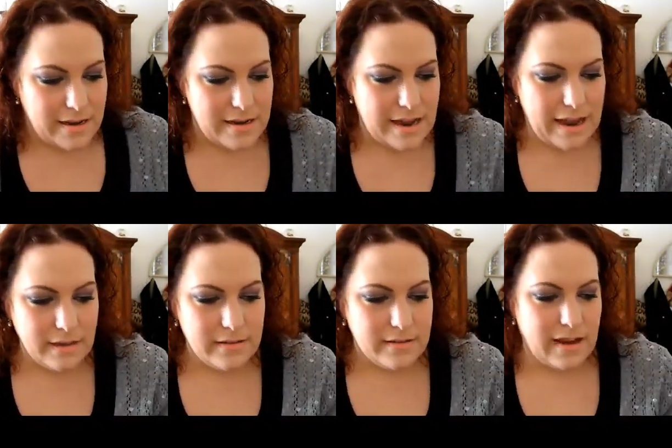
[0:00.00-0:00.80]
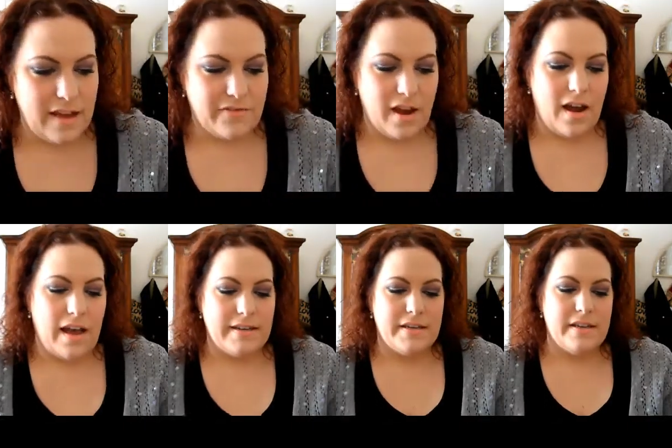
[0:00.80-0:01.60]
Next, I've
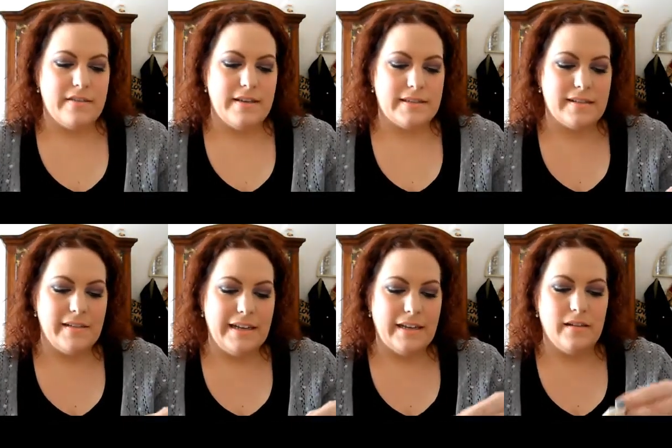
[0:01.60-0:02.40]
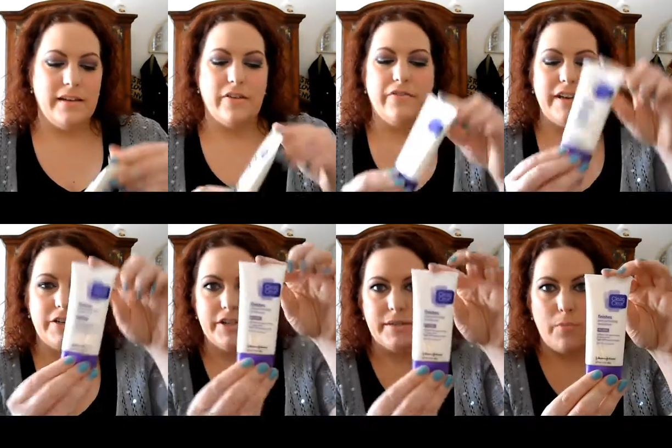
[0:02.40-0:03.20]
got this Clean and Clear
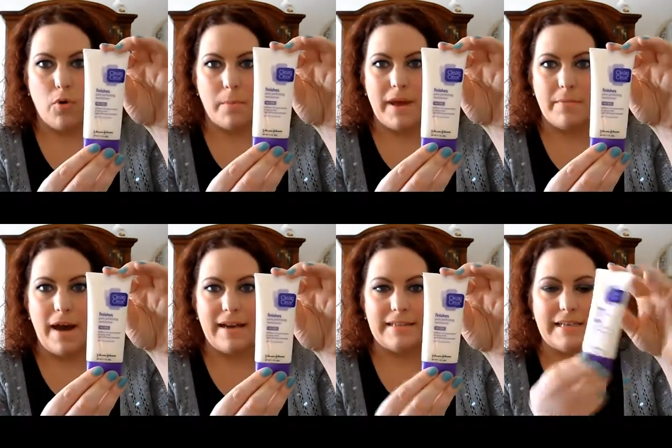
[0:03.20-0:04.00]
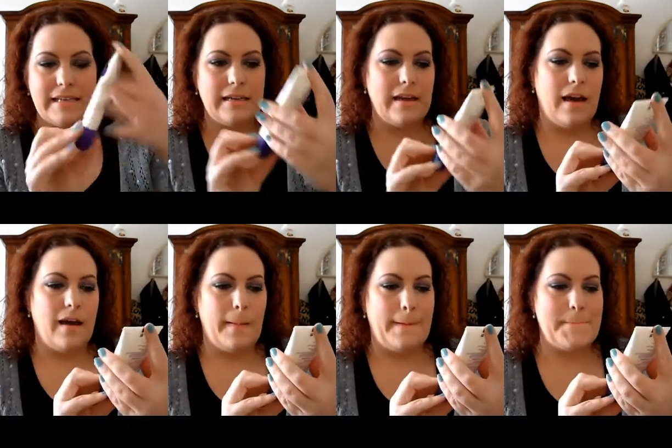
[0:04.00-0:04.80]
Finishes Pore Minimizing
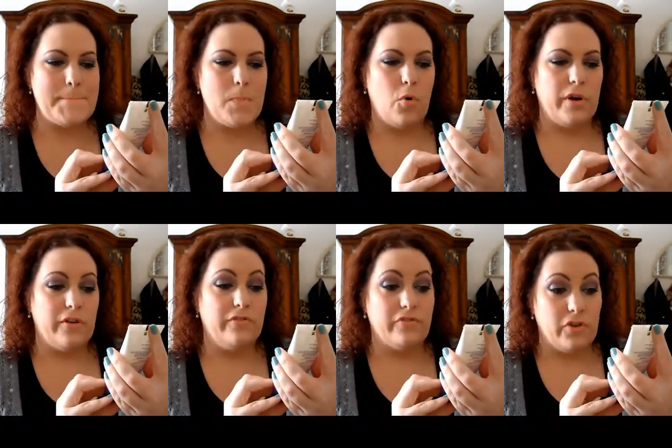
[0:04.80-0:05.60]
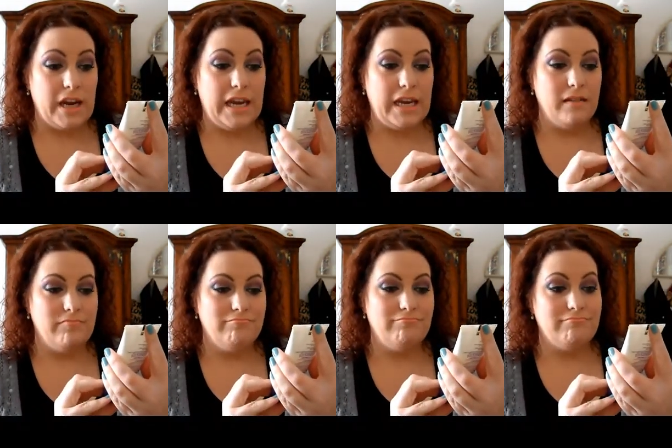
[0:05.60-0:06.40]
Oil-Free
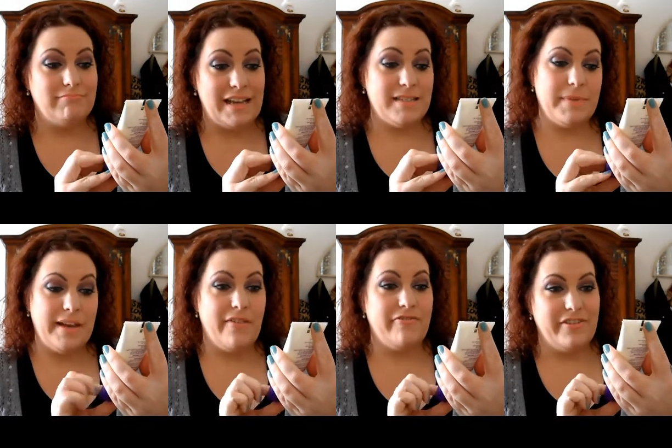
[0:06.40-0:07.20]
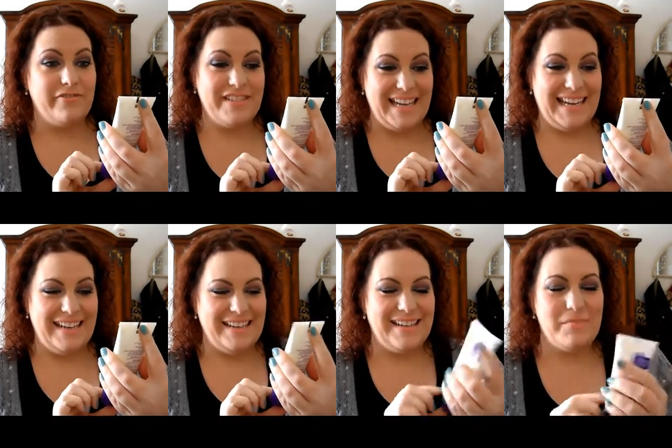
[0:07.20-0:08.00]
SPF 15
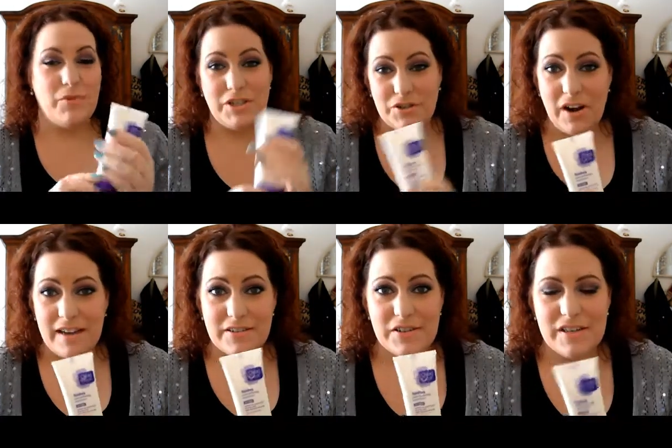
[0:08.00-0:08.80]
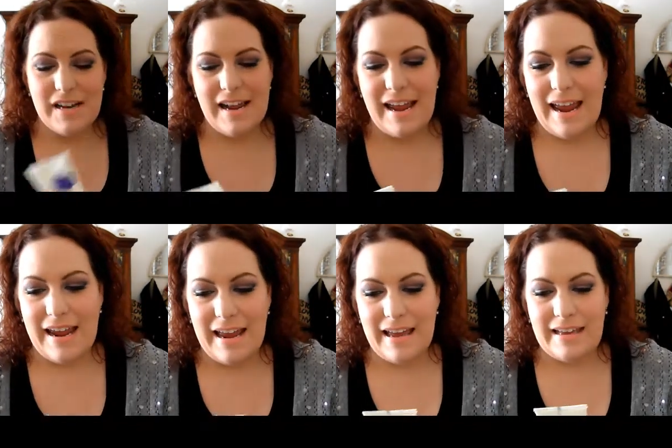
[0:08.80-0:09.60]
Moisturizer,
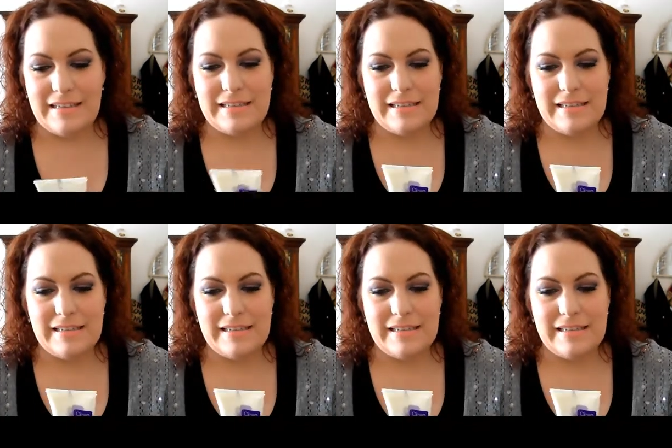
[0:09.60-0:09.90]
and